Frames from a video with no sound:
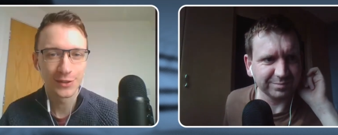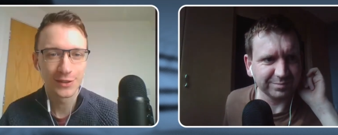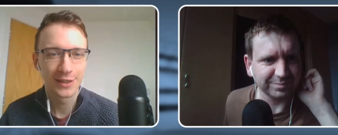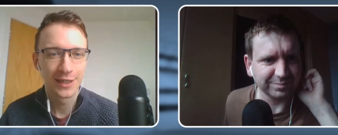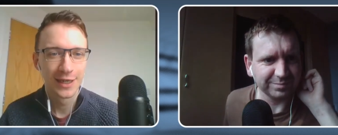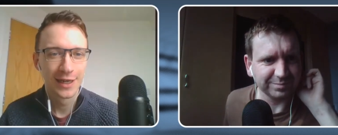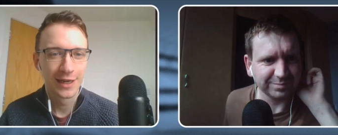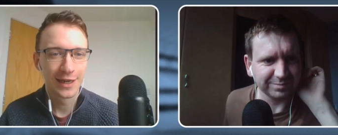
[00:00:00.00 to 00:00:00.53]

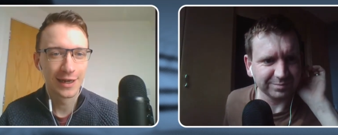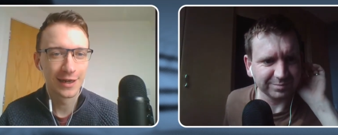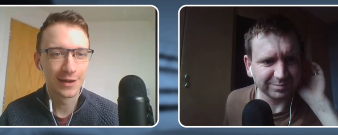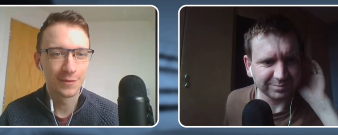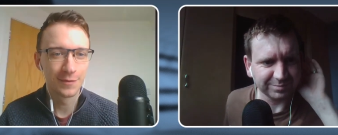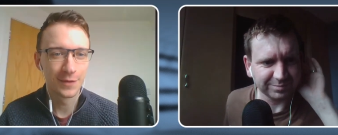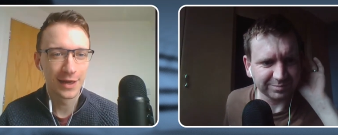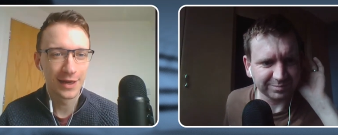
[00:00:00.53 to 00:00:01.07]
Speaker 1: us
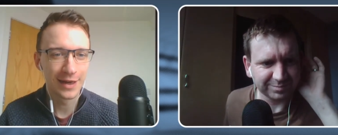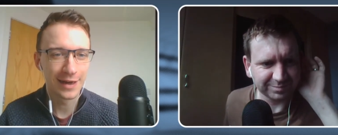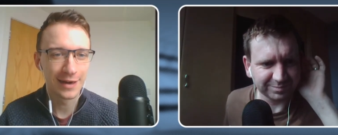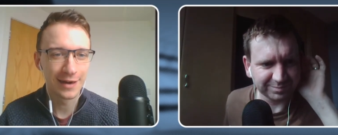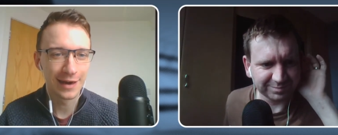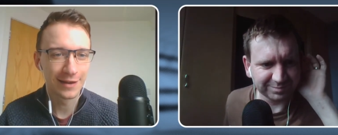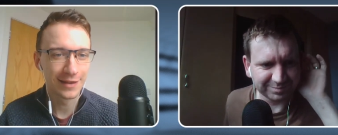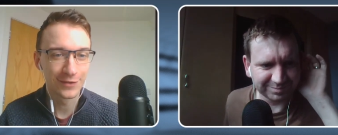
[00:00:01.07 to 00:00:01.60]
um,
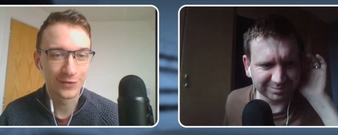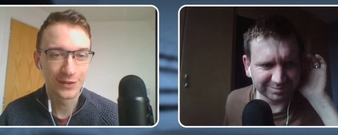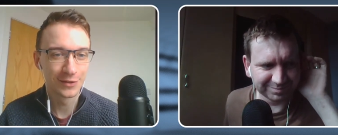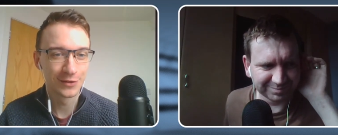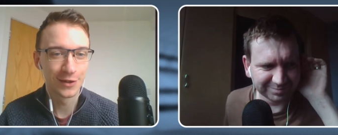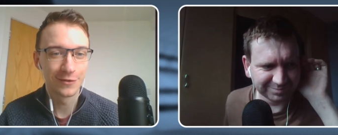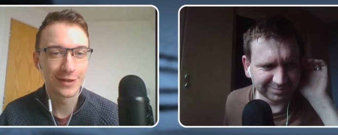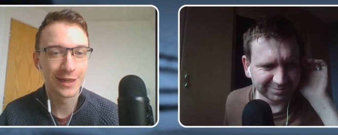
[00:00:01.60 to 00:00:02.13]
a night that I've
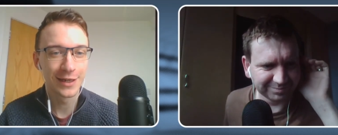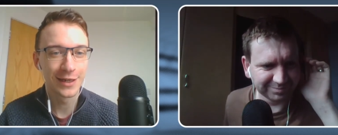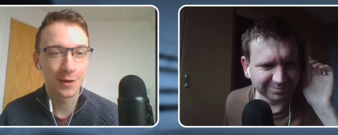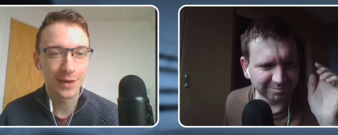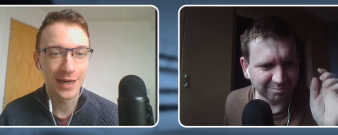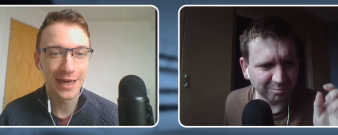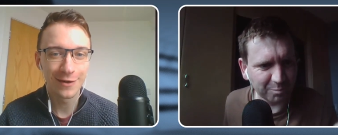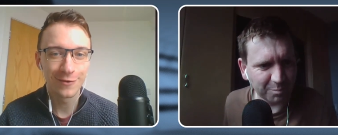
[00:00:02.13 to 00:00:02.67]
still not really
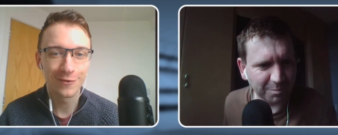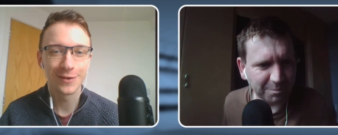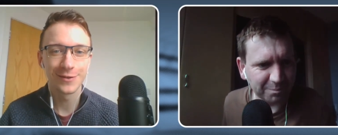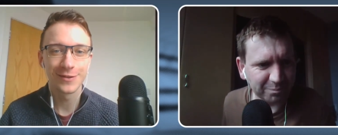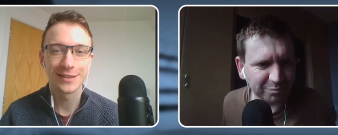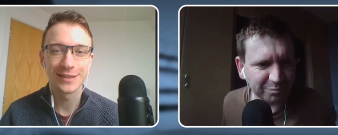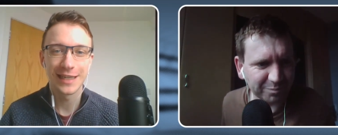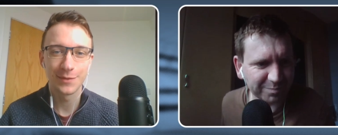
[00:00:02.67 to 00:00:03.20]
got my head
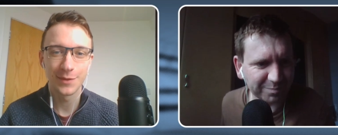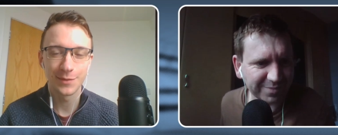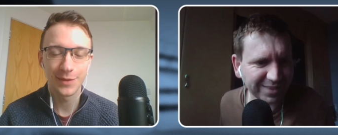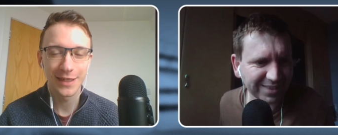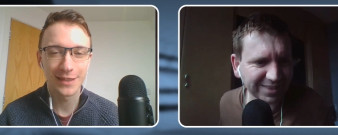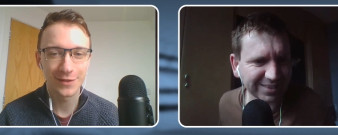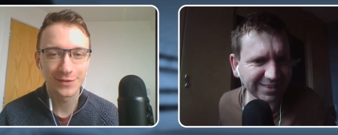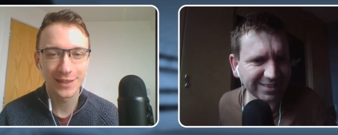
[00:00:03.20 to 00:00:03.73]
round. Simon
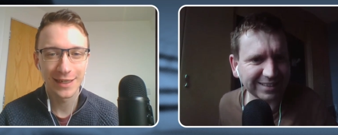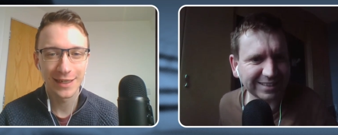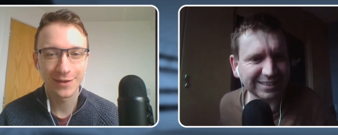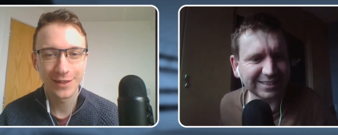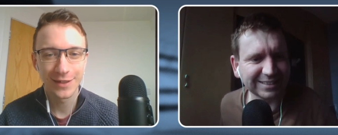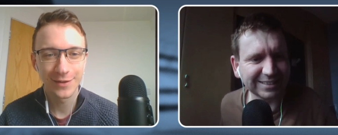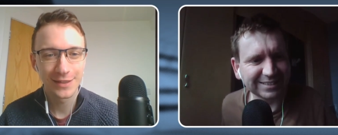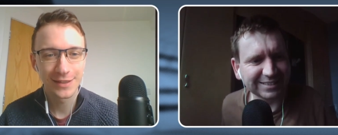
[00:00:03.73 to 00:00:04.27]
Bajkowski, how
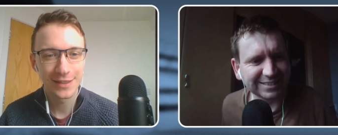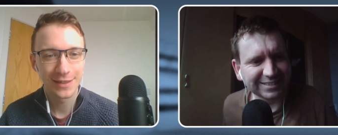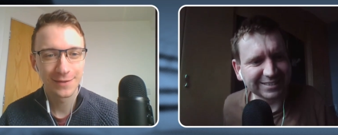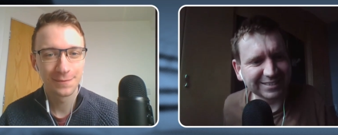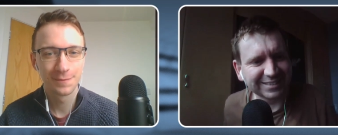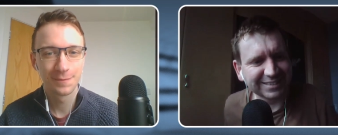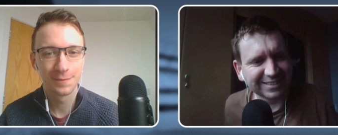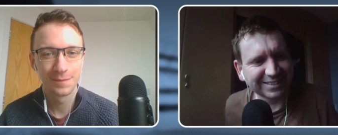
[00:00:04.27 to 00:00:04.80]
are you doing,
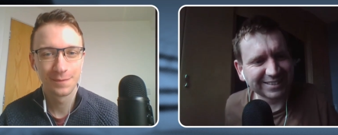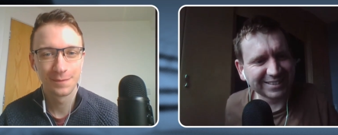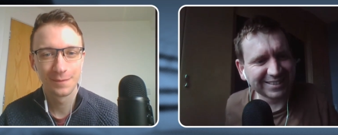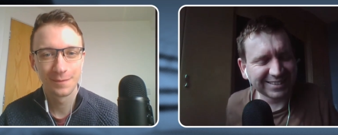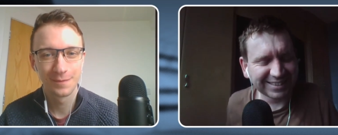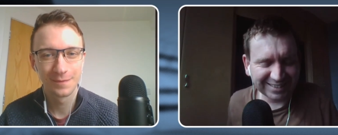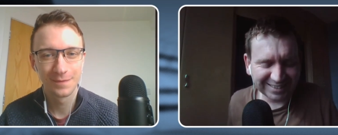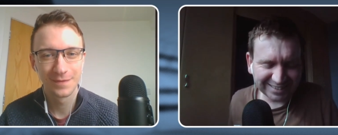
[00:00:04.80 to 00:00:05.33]
Si?
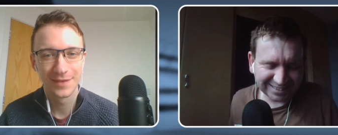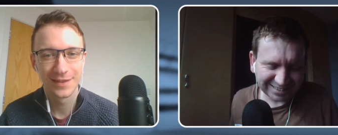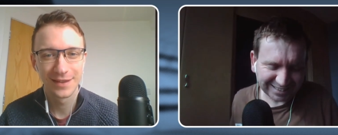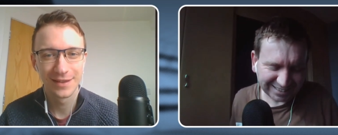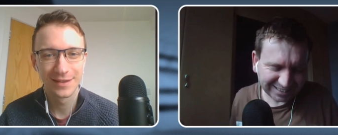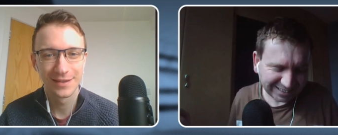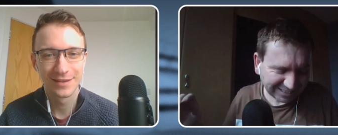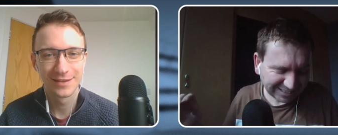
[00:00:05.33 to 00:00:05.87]

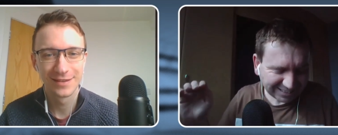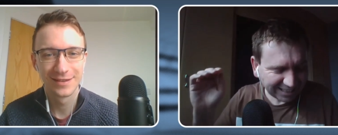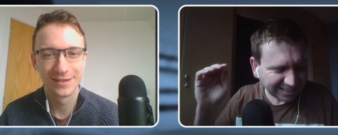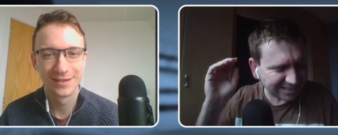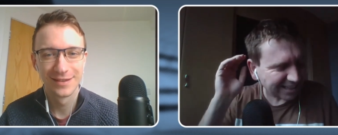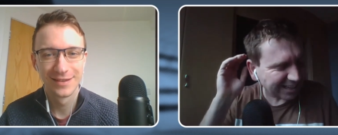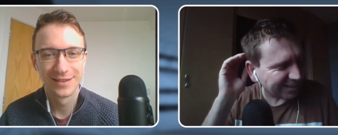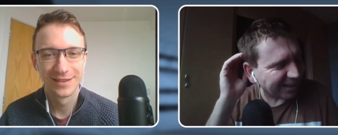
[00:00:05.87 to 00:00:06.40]

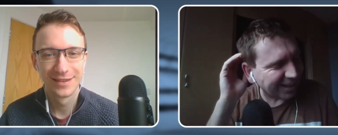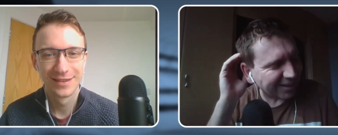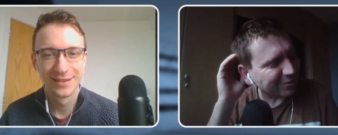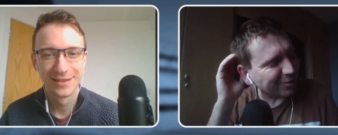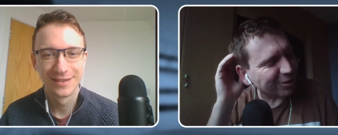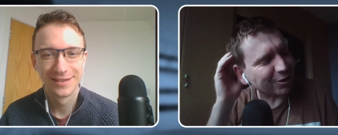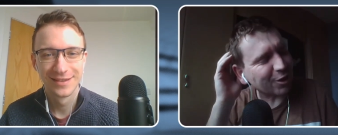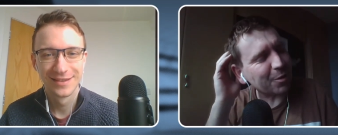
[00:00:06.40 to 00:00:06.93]
Speaker 2: Yes, I,
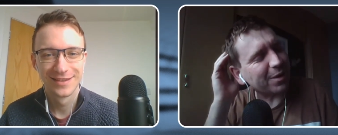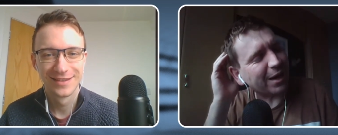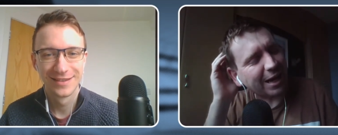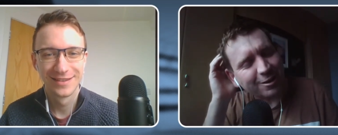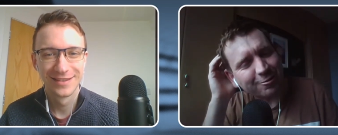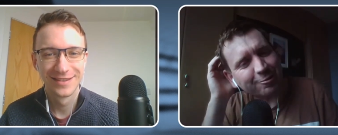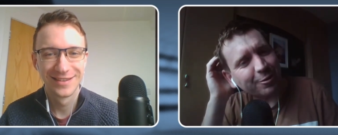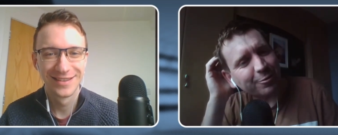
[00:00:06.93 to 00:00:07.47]
have not got my
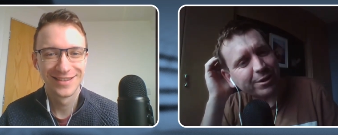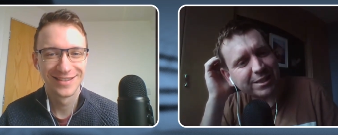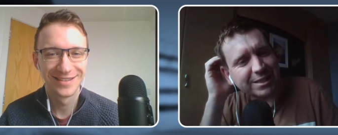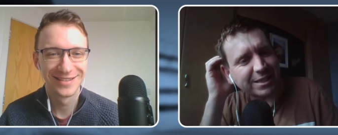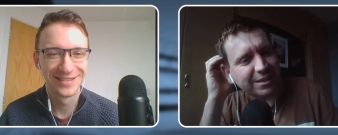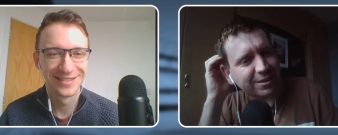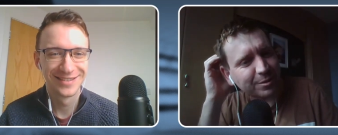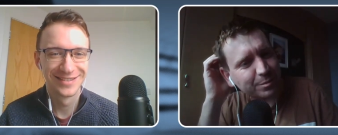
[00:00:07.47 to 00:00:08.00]
head round
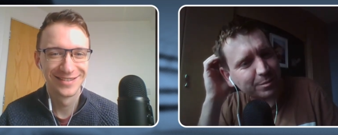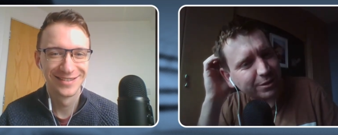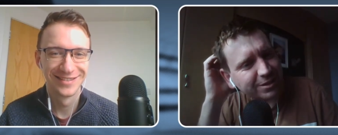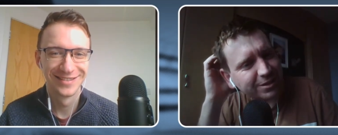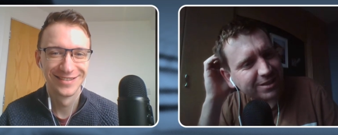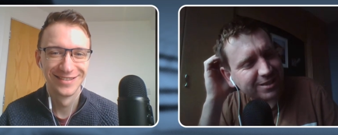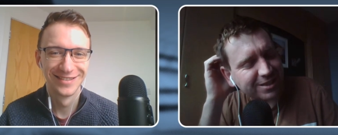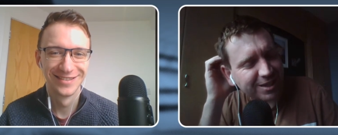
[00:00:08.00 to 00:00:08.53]
it either,
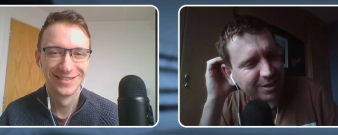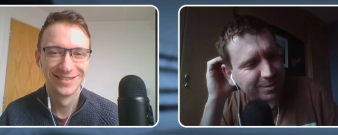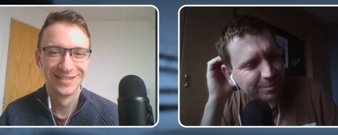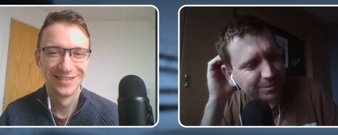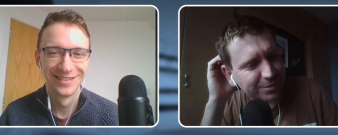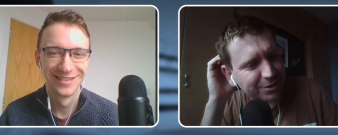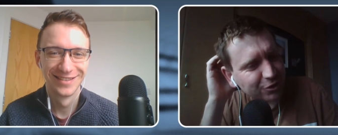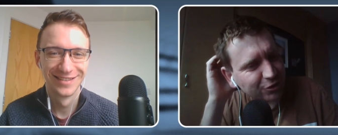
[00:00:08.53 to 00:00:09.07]
but
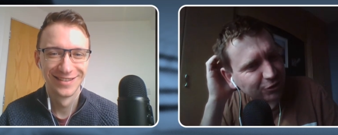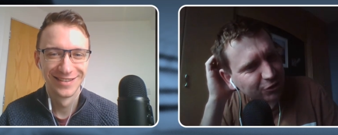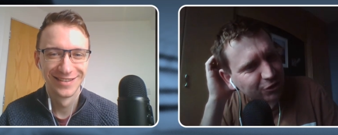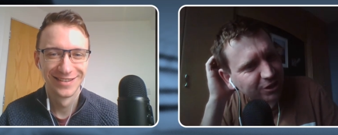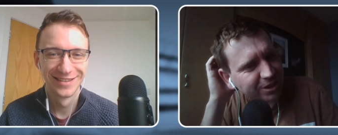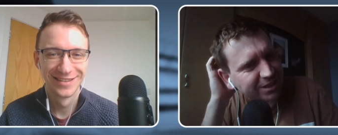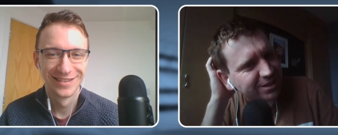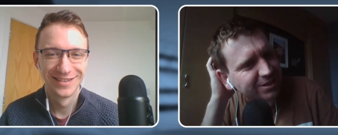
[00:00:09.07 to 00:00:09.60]
um,
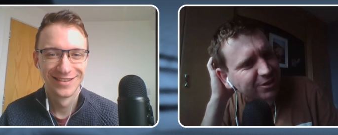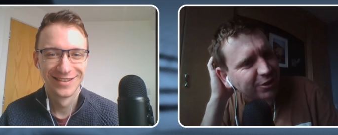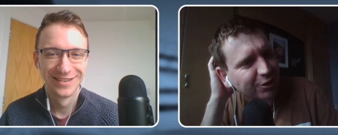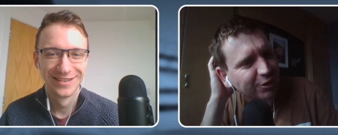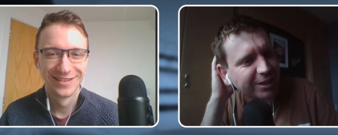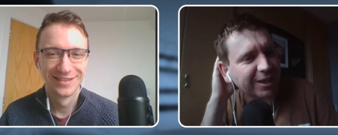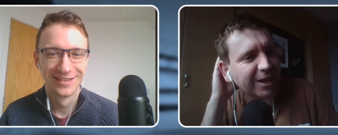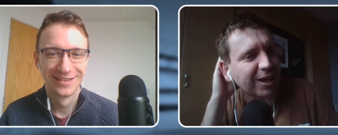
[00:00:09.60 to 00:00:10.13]
such is
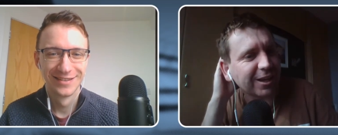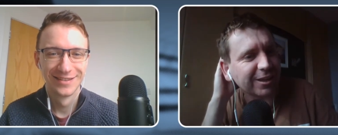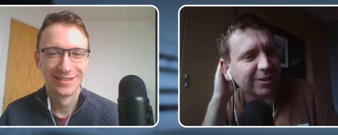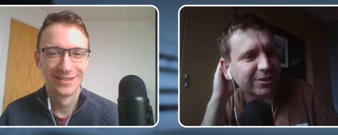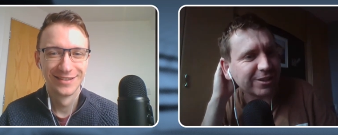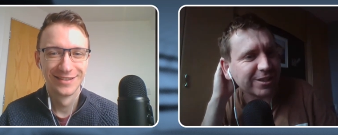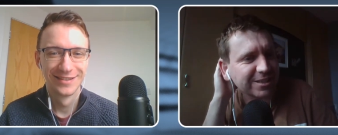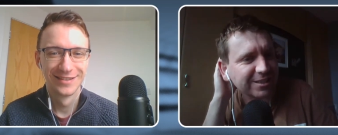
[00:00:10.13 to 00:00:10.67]
Erling
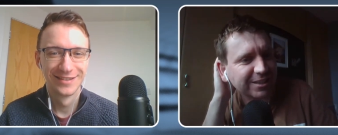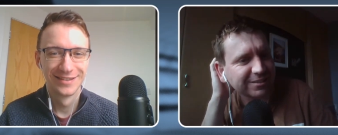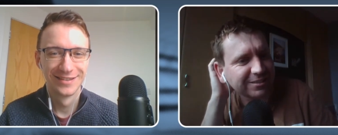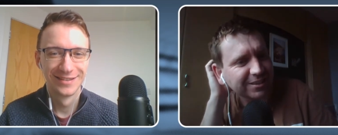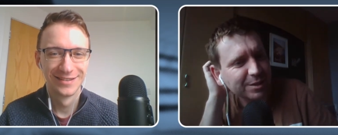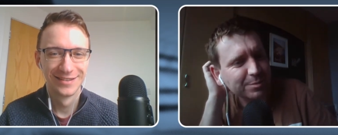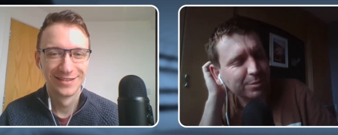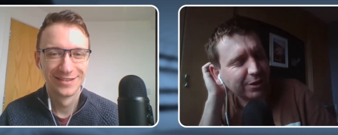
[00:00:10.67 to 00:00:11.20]
Haaland, isn't it?
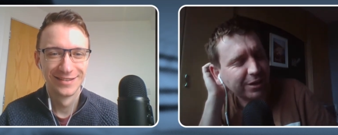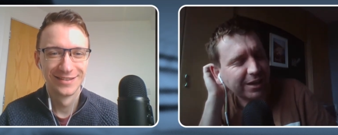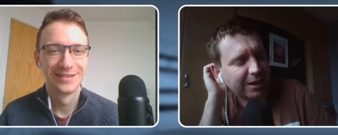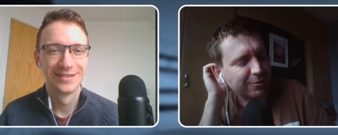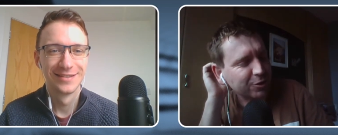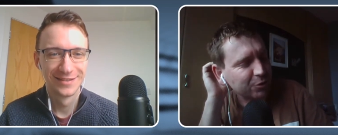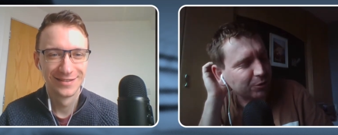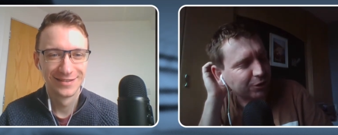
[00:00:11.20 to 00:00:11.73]
Let's put it
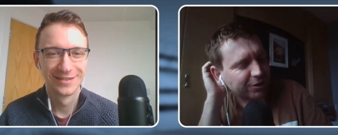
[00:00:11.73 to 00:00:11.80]
down to